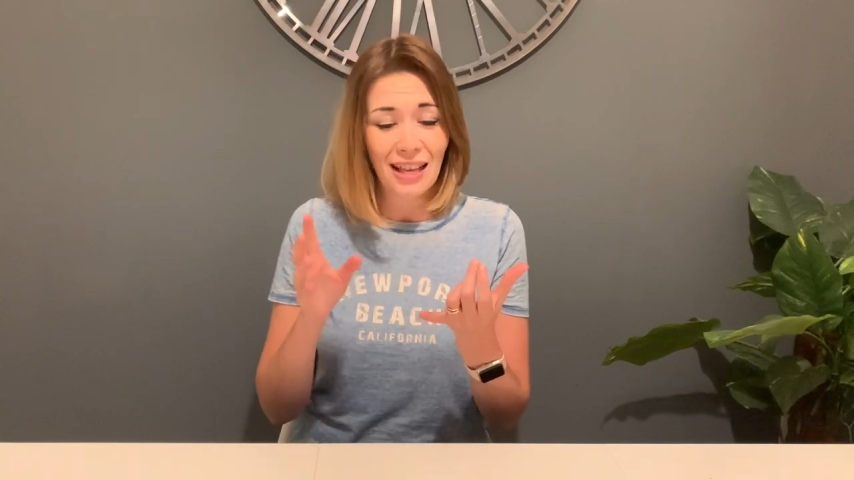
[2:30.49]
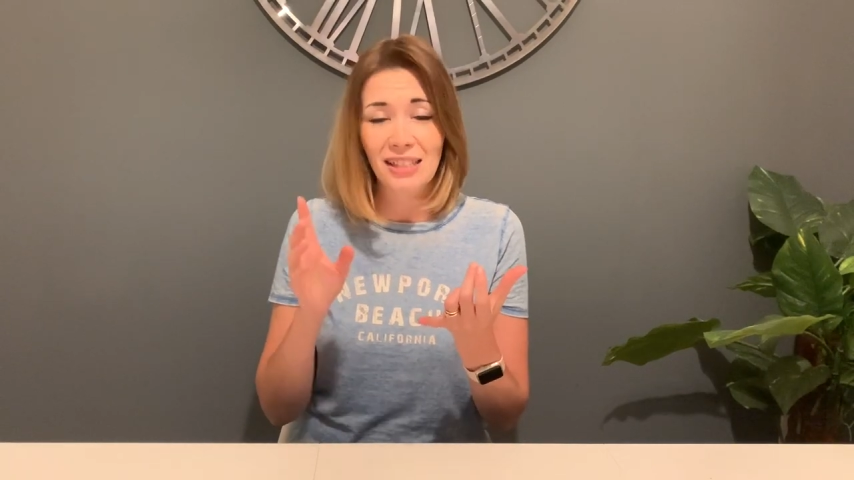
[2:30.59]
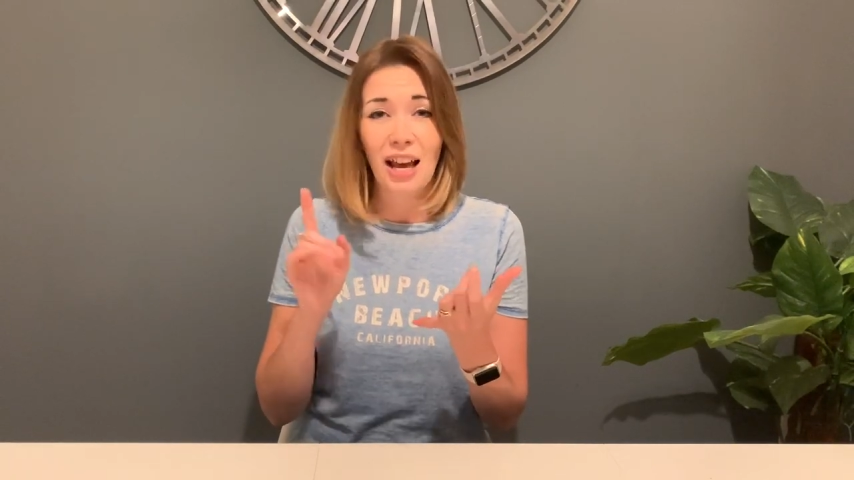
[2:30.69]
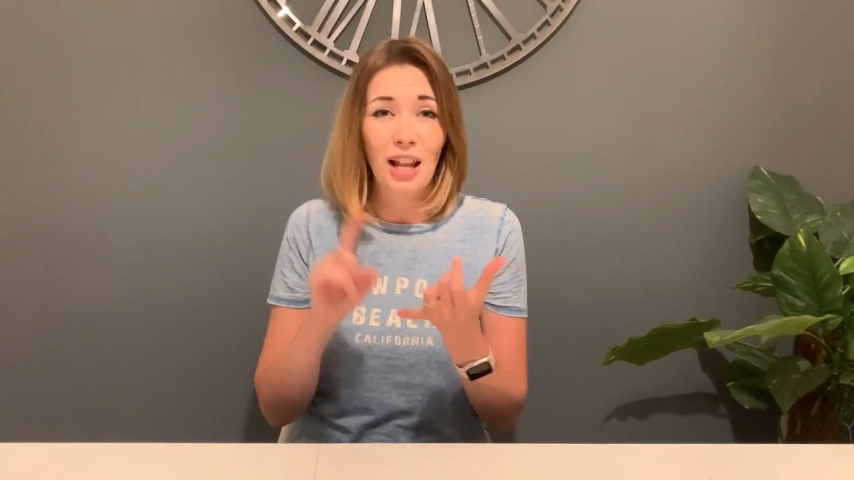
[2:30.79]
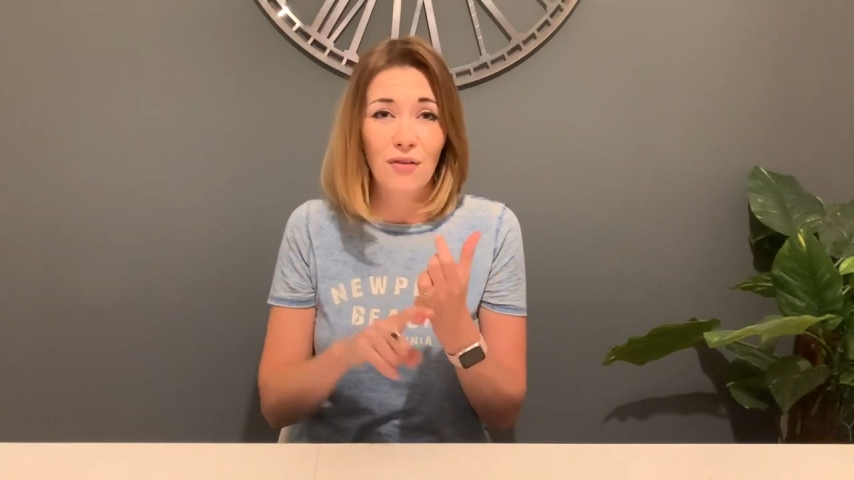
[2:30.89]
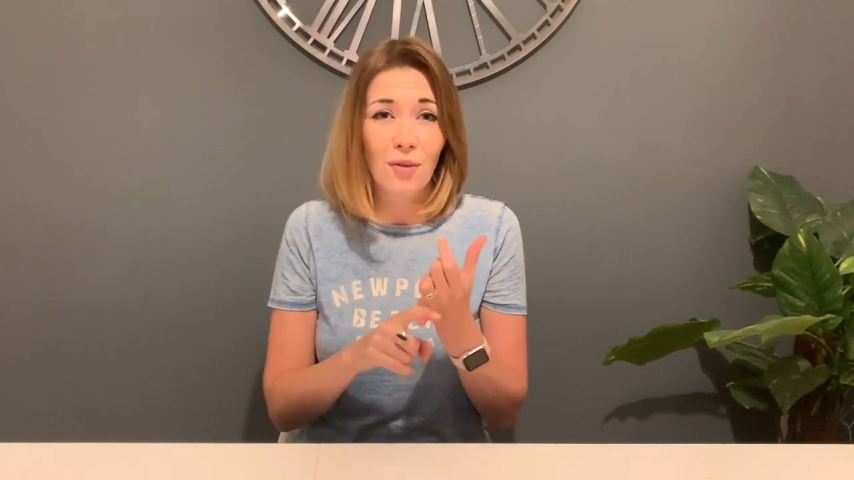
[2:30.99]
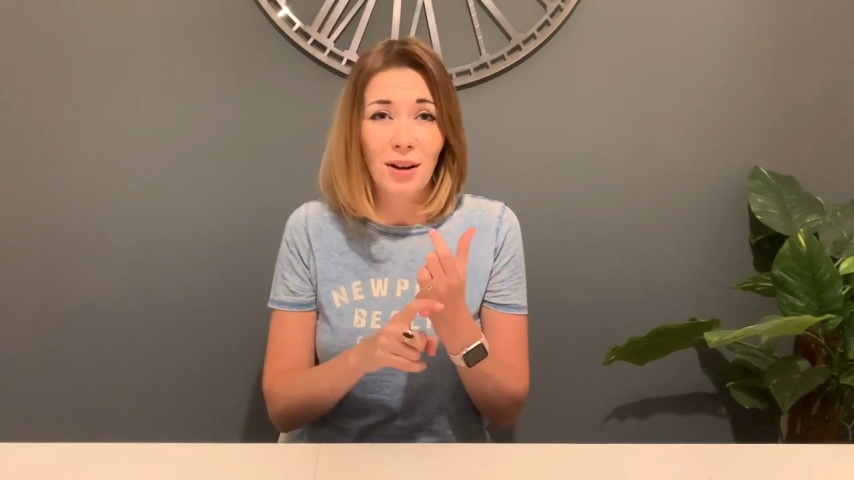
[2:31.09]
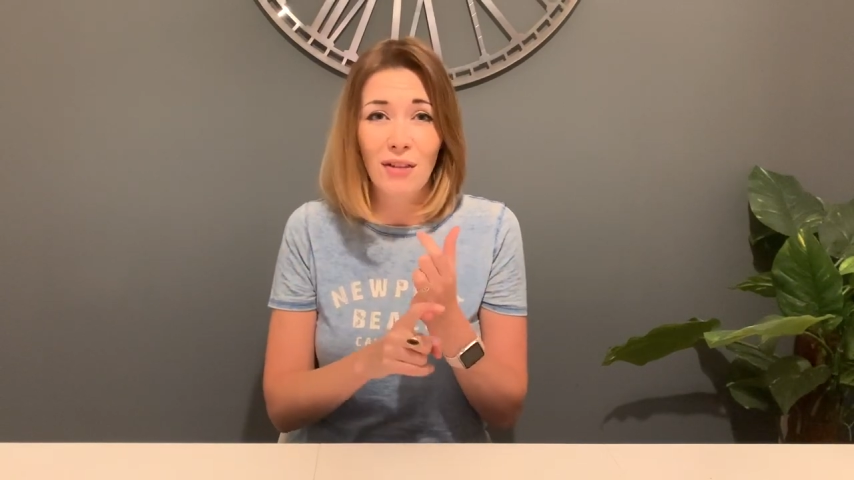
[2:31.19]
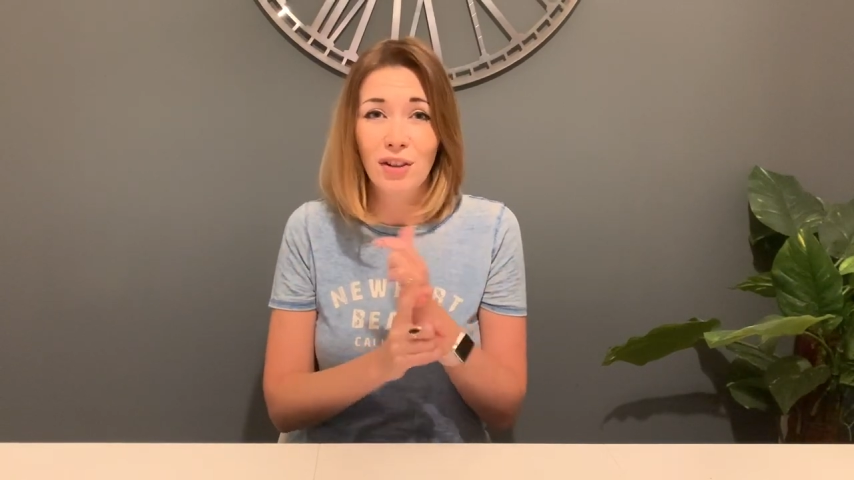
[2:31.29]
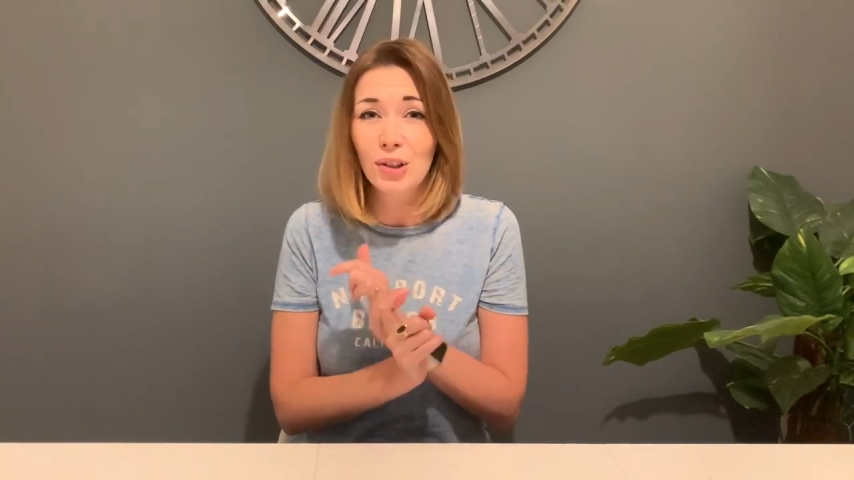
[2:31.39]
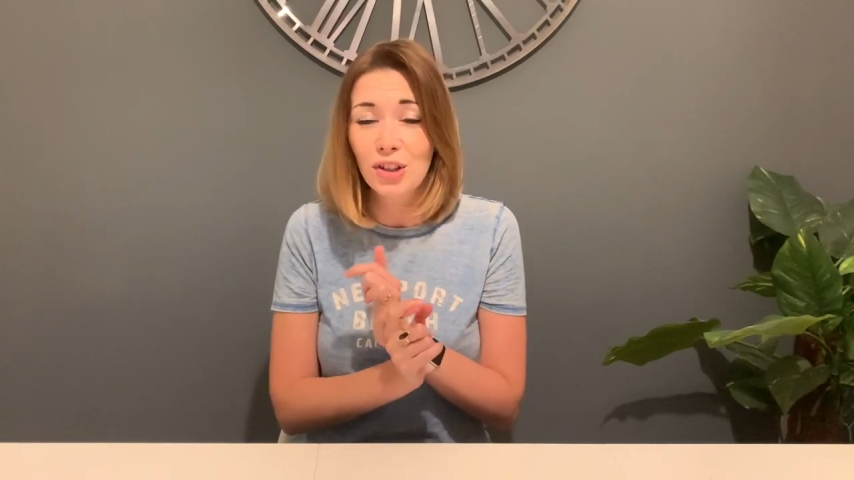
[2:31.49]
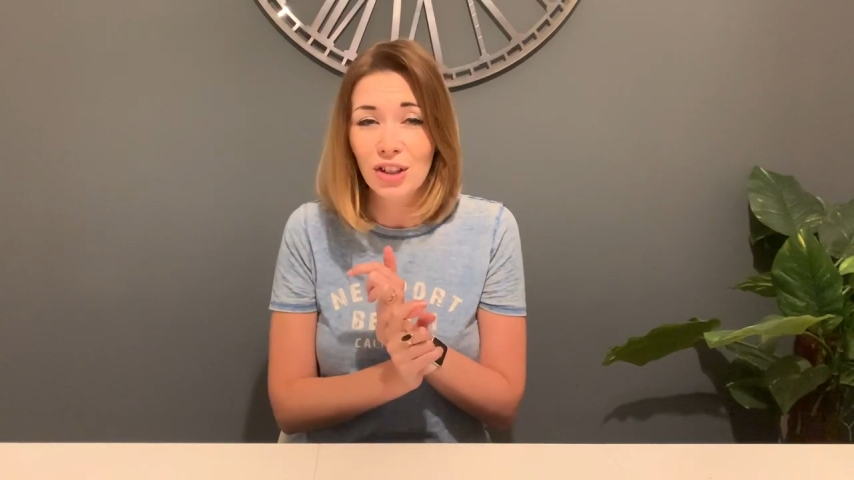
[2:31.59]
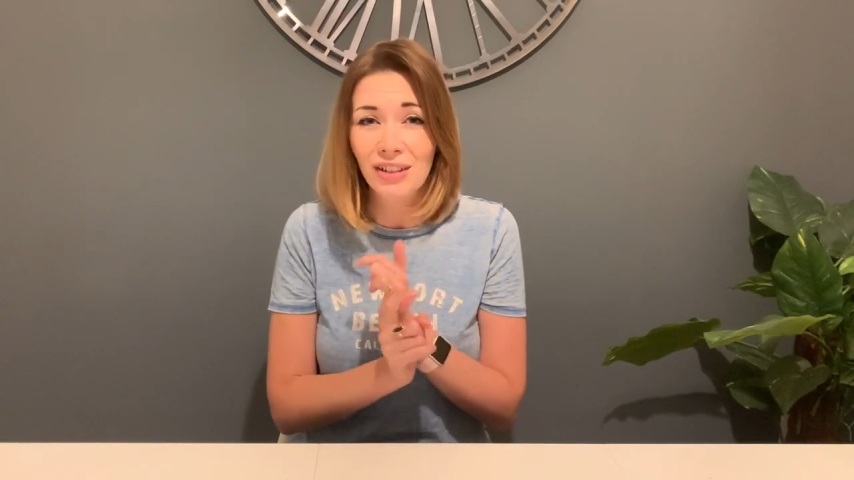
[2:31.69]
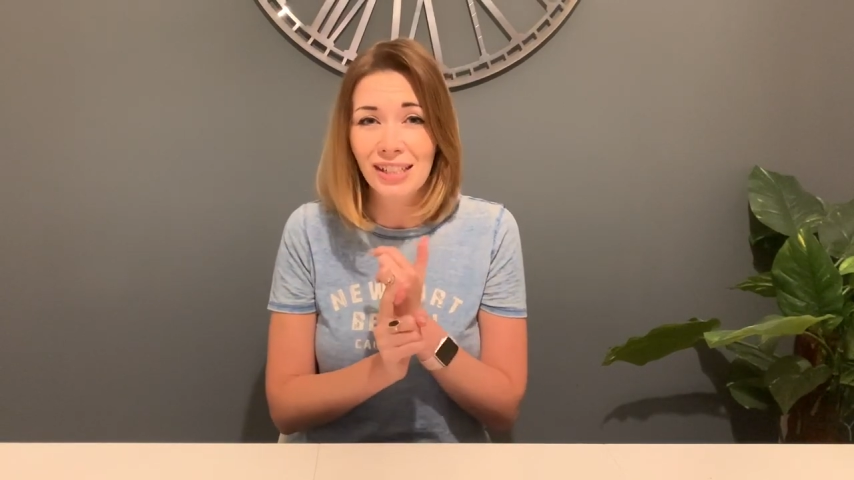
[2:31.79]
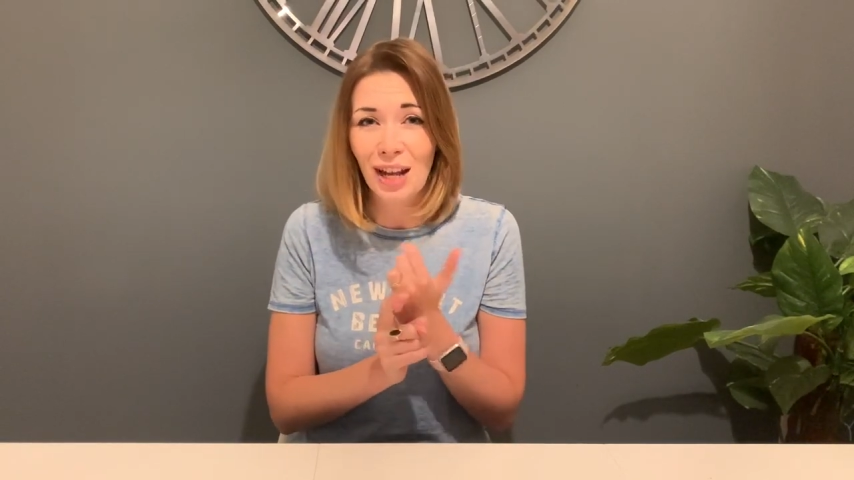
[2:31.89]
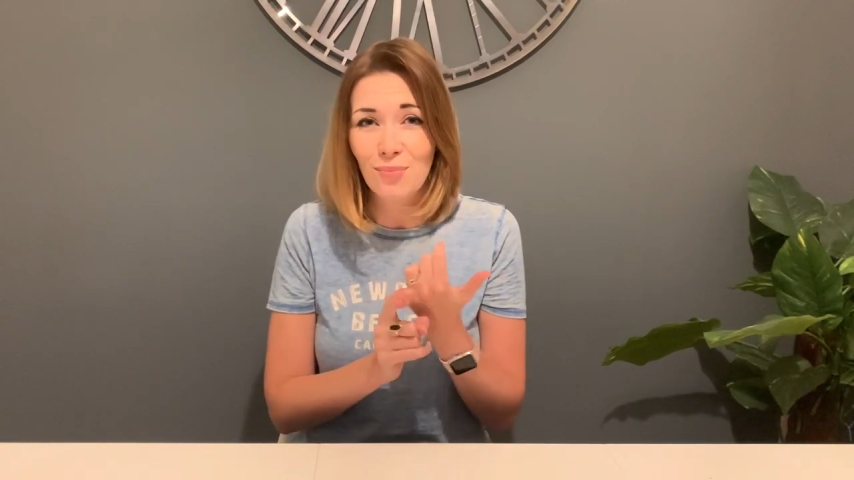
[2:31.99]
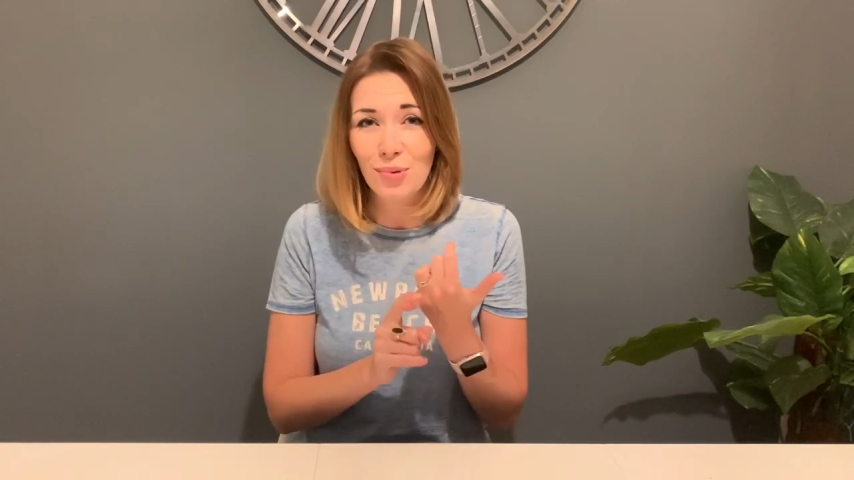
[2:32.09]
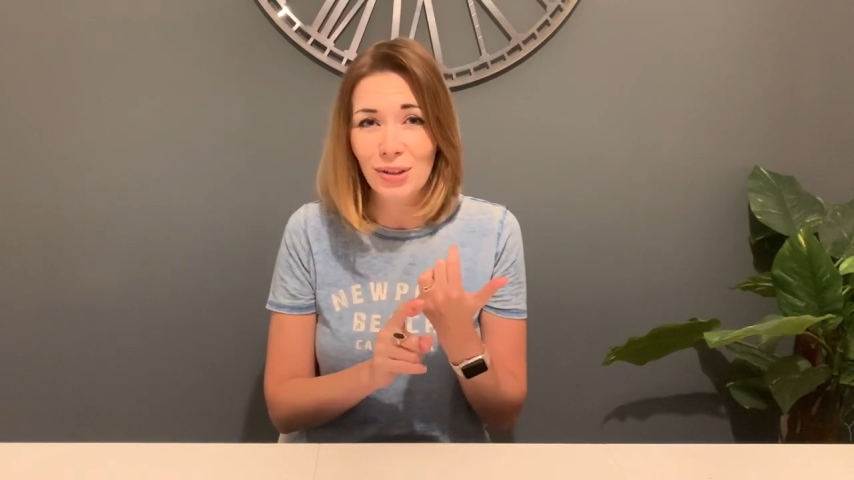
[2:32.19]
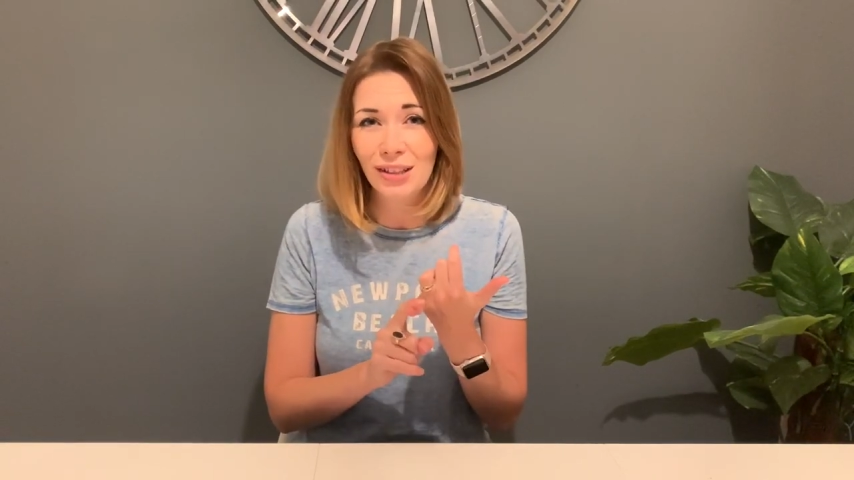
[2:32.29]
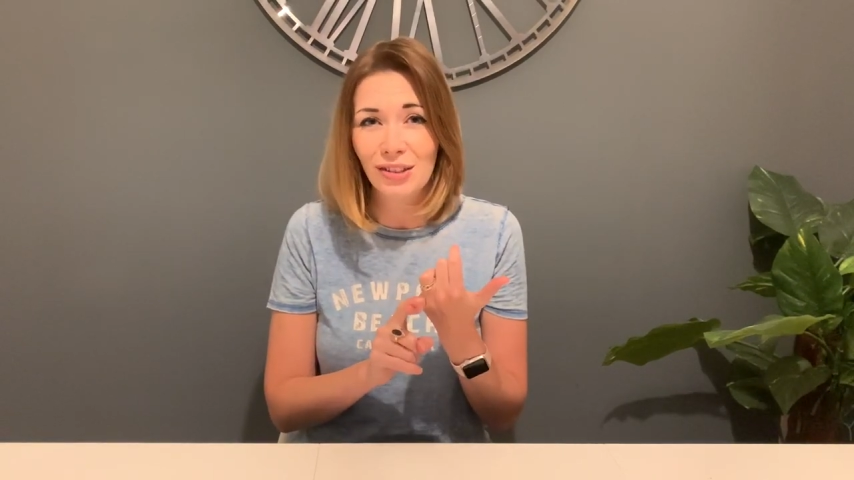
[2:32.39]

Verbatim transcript: there's colour from an evolutionary standpoint,